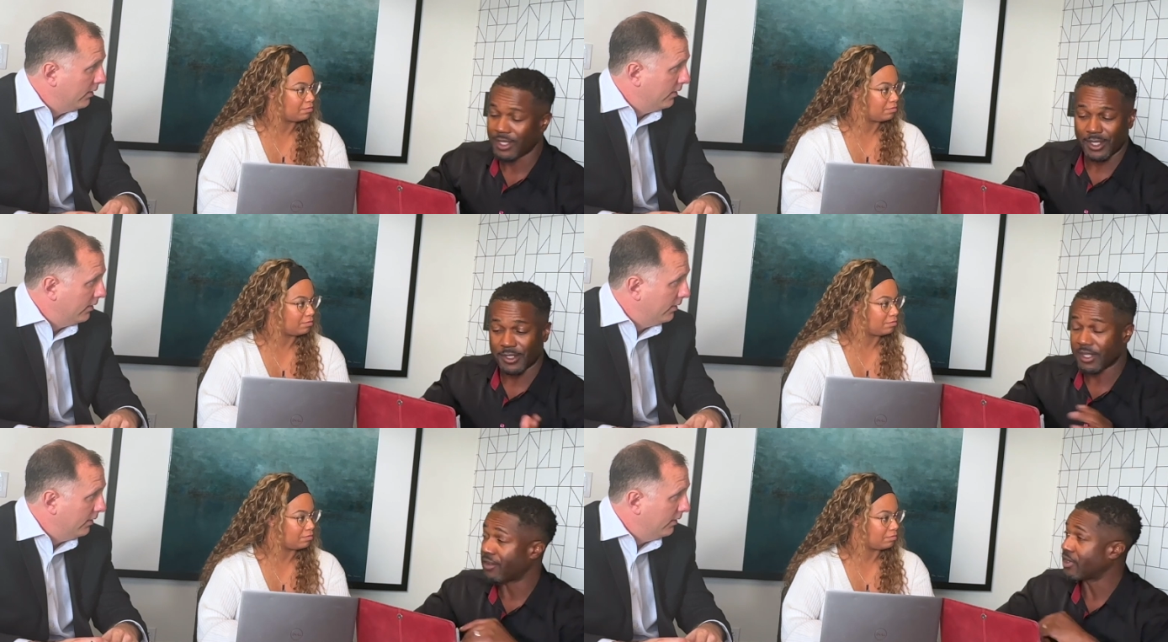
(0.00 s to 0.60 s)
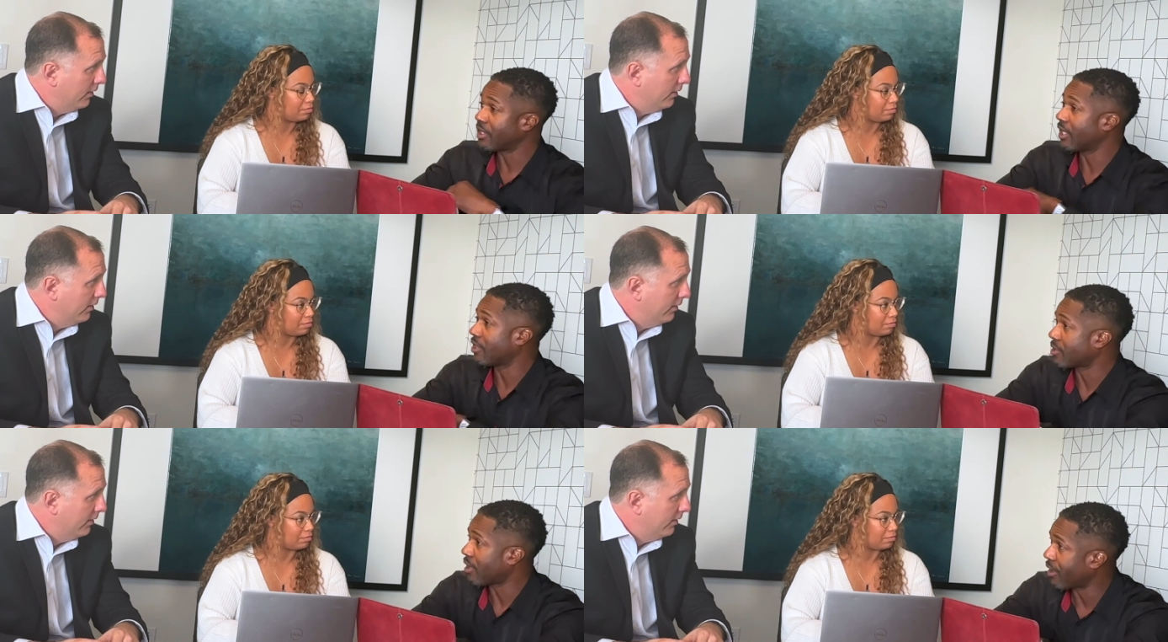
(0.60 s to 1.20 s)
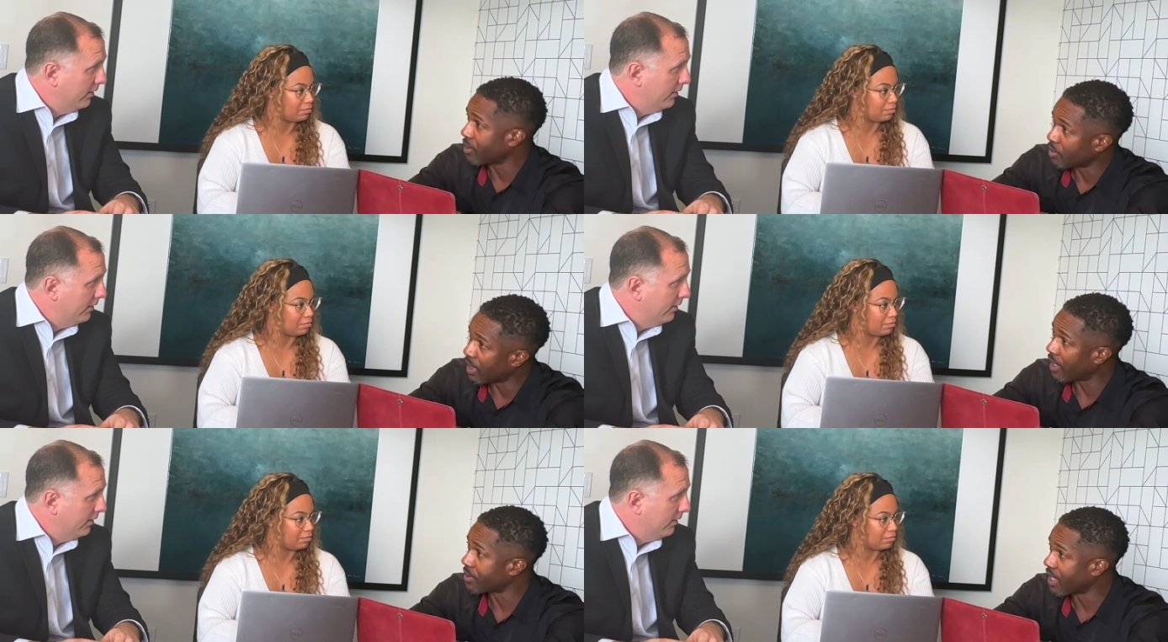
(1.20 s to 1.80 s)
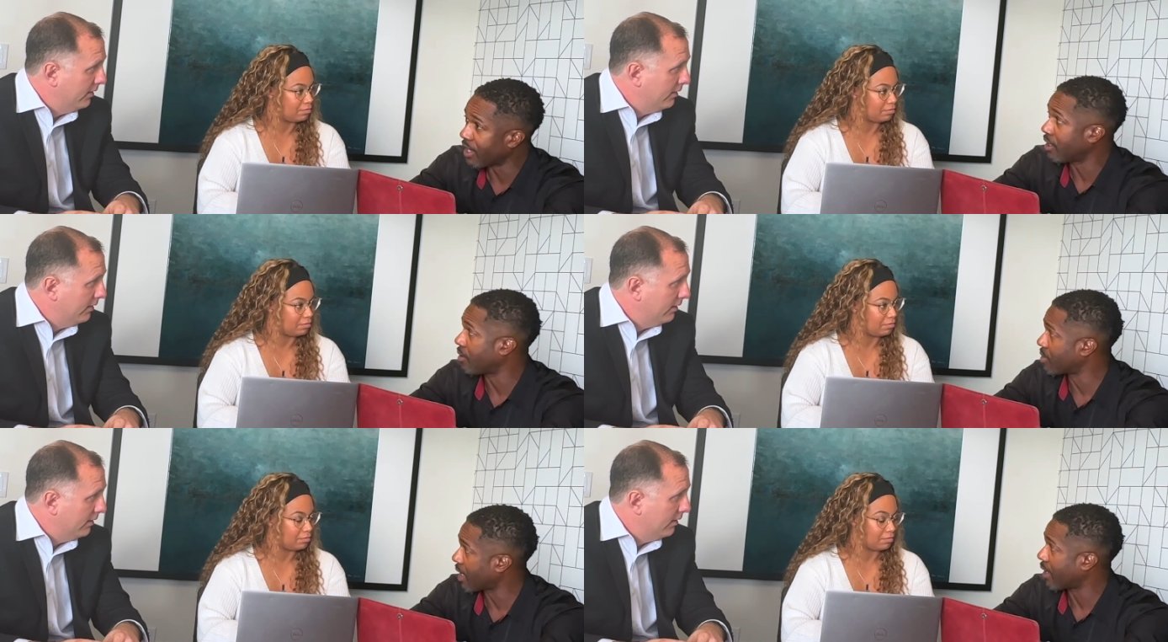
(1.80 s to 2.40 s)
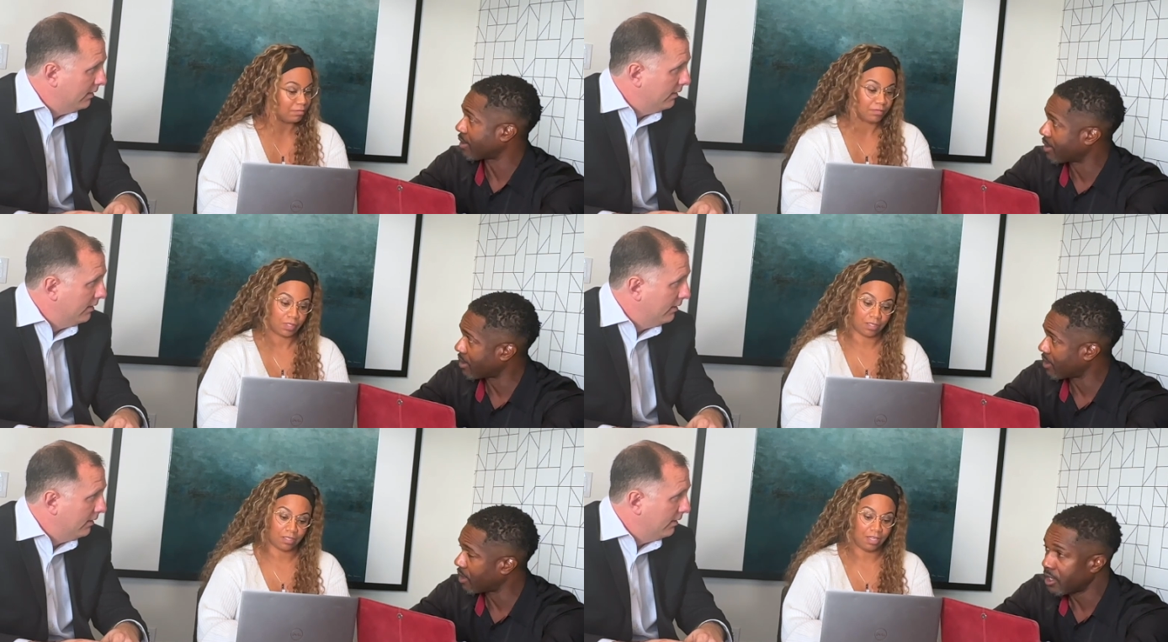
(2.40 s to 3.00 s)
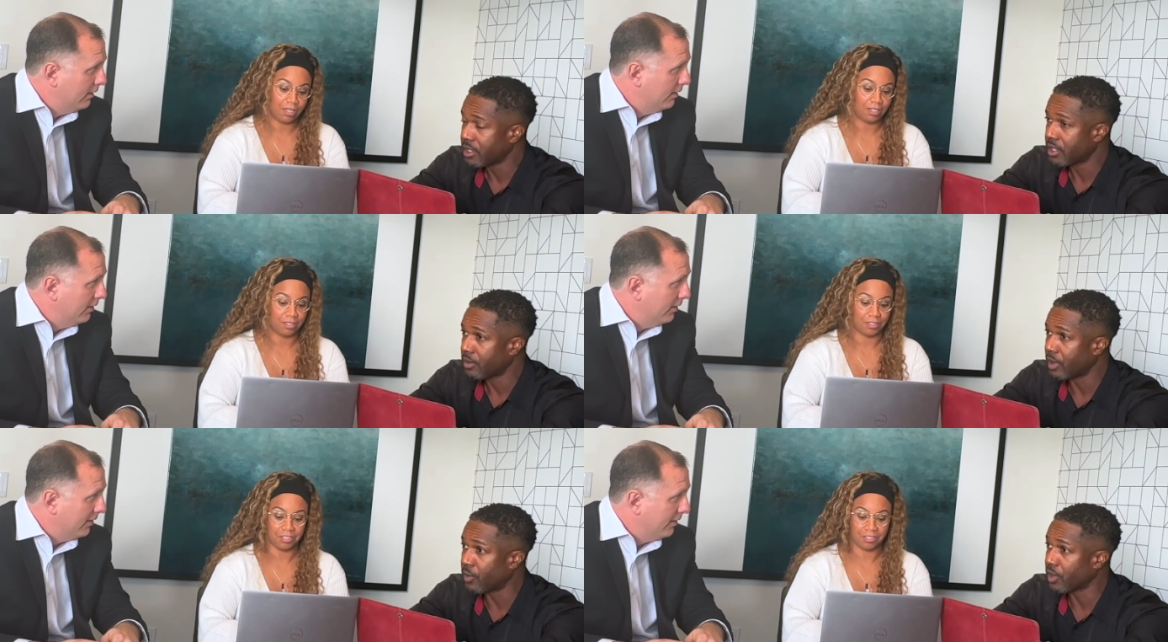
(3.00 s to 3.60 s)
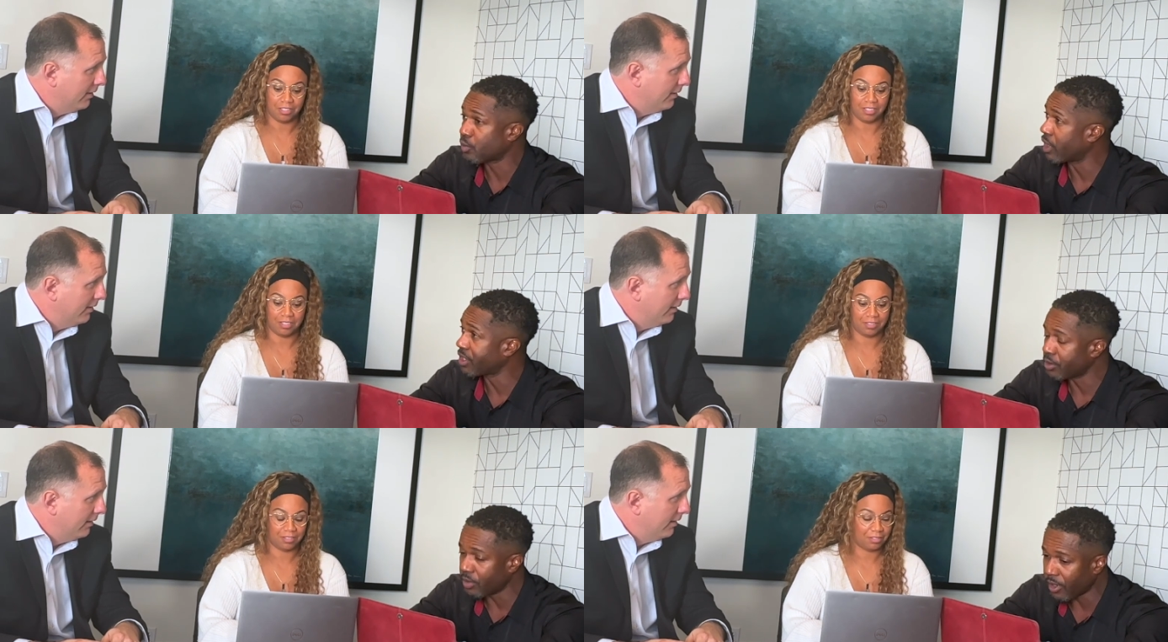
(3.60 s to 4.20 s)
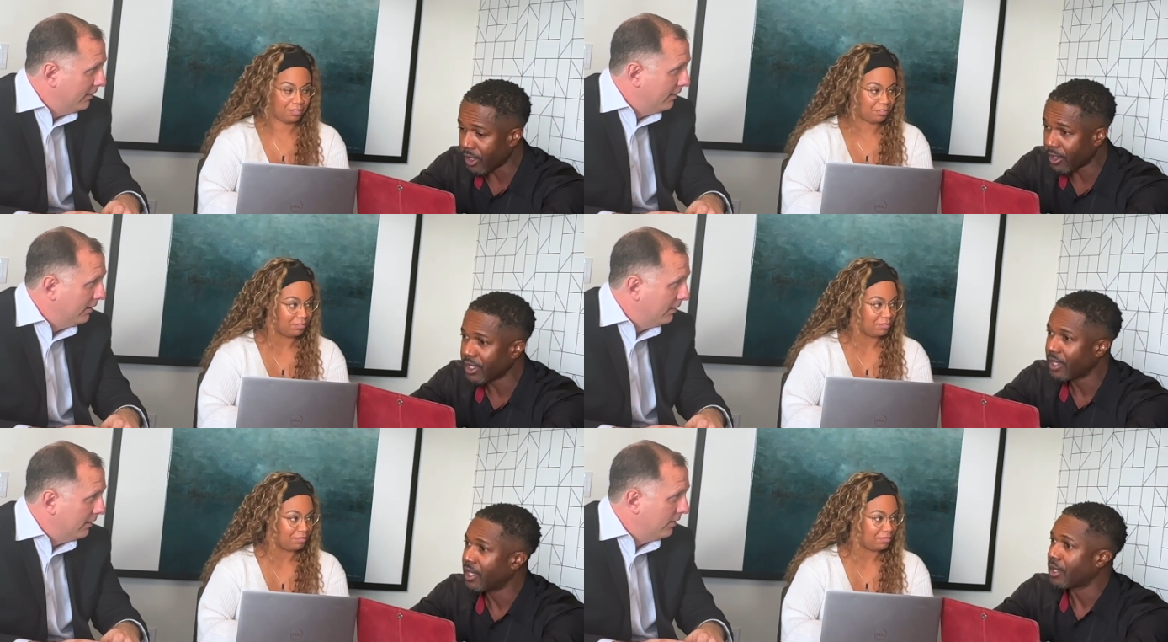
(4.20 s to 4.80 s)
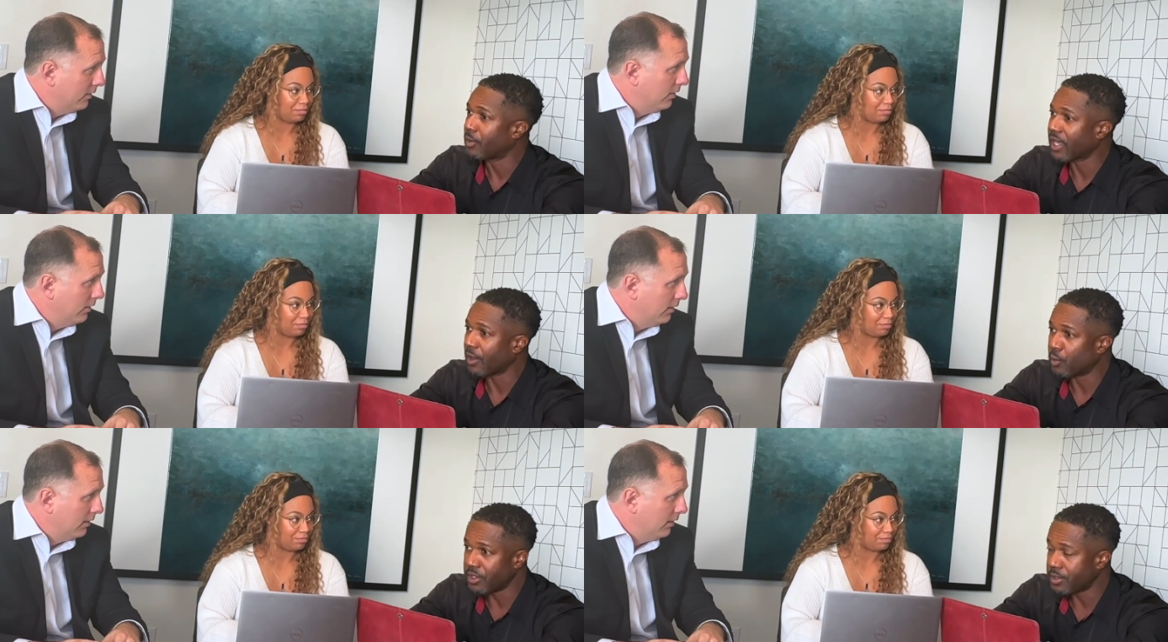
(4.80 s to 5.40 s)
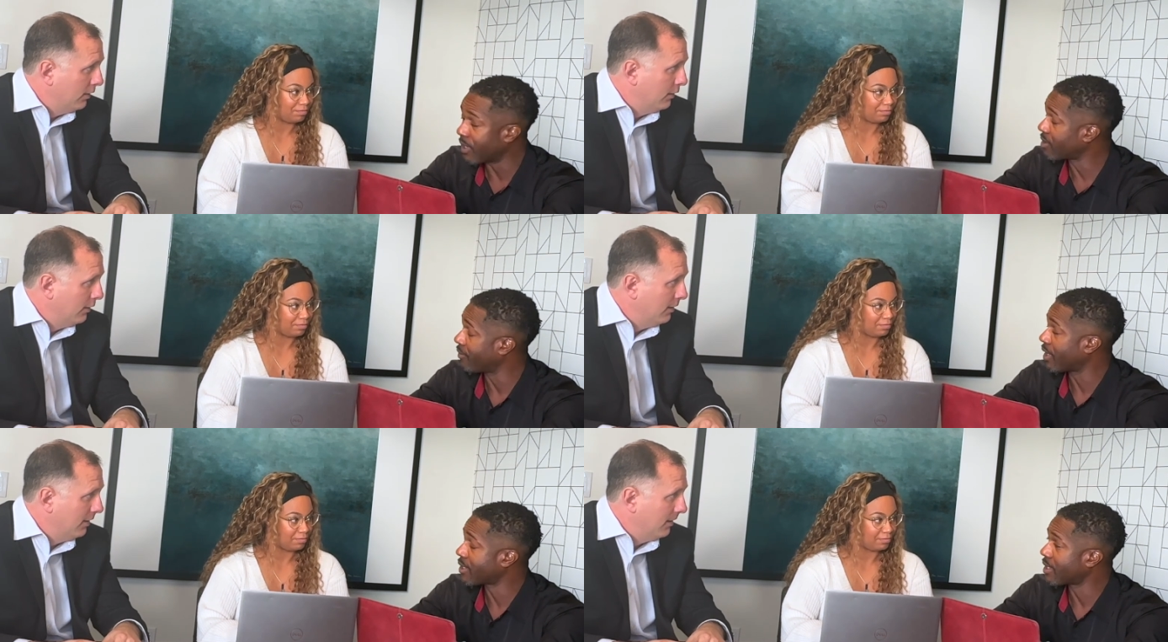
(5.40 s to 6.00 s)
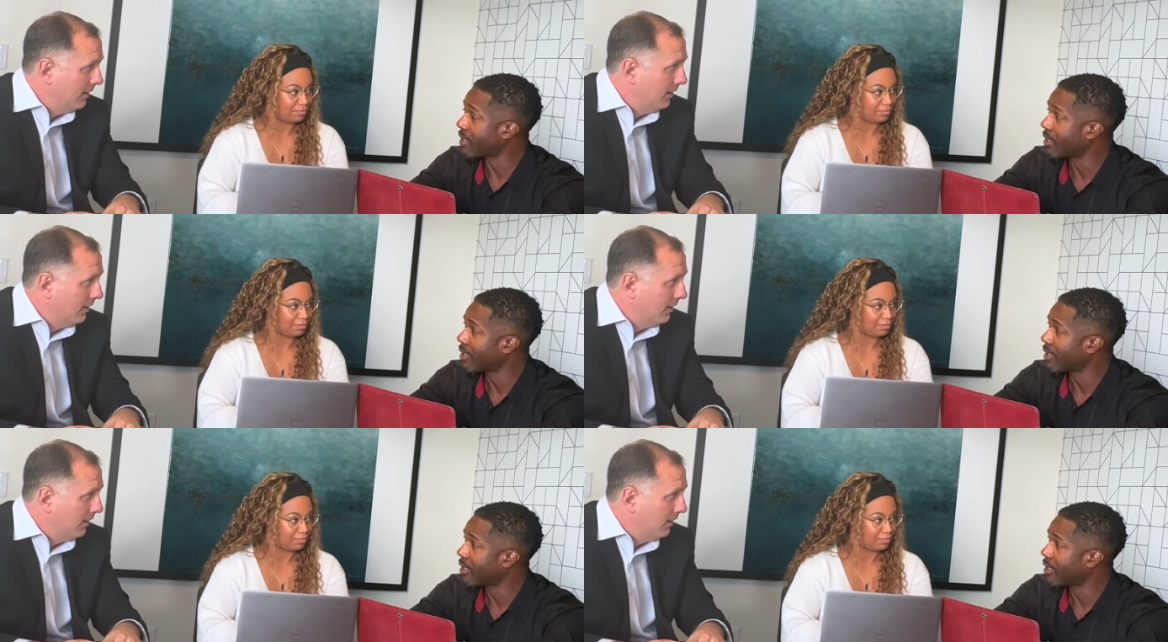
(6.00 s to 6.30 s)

Speaker 1: is Kevin to leave this office without signing those docs. I worked way too hard. We got way too much invested